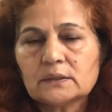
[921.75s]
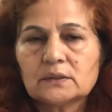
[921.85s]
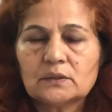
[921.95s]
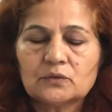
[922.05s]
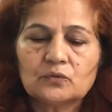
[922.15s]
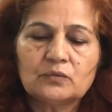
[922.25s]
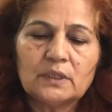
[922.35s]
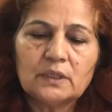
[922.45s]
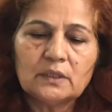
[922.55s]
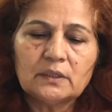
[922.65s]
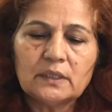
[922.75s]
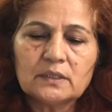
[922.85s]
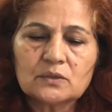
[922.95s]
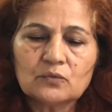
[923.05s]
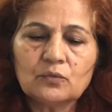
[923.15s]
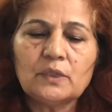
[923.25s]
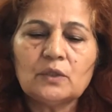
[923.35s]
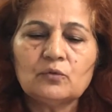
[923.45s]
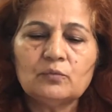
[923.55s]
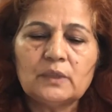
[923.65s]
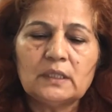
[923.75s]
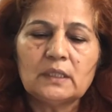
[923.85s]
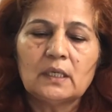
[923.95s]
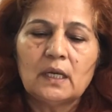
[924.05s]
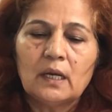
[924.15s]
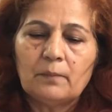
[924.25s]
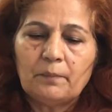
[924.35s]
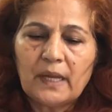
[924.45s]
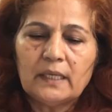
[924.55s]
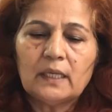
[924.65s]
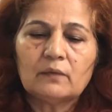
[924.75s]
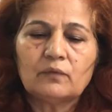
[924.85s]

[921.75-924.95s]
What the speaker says: So there is no need to be panic.